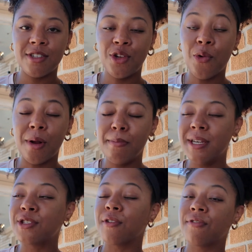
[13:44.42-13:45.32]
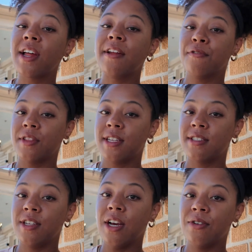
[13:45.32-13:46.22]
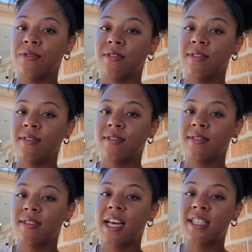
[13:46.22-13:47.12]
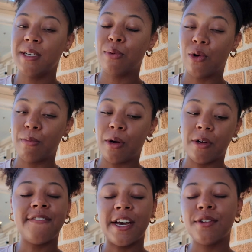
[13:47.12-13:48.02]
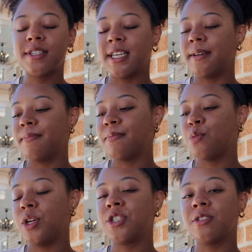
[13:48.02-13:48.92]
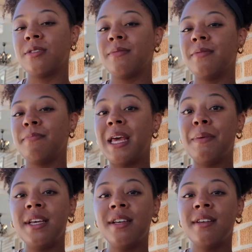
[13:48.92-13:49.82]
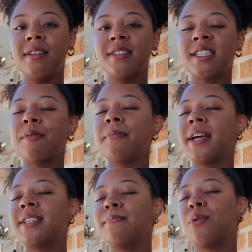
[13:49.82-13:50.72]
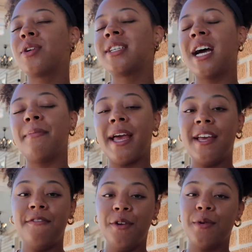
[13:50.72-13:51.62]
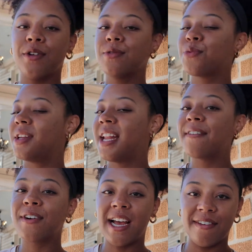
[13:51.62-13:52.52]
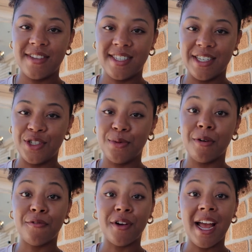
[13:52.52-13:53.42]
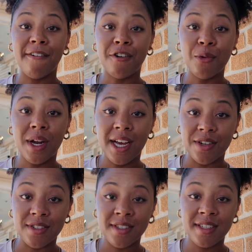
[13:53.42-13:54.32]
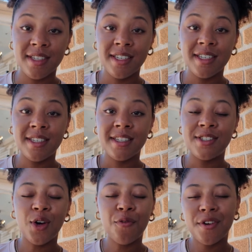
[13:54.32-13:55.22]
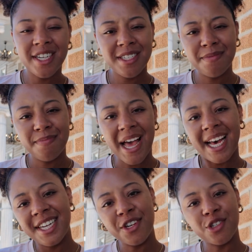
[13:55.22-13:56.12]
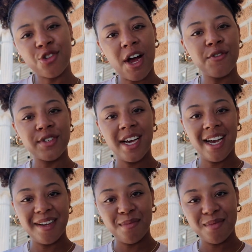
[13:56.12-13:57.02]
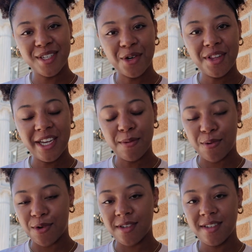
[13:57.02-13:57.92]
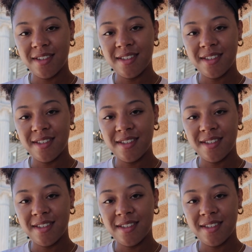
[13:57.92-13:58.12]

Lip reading: You don't wanna miss your flight for this, you know? That's the important part. Final tip, which maybe some of my more type A viewers would never have this issue, but for everyone else, don't forget to add in your travel time to go to the airport.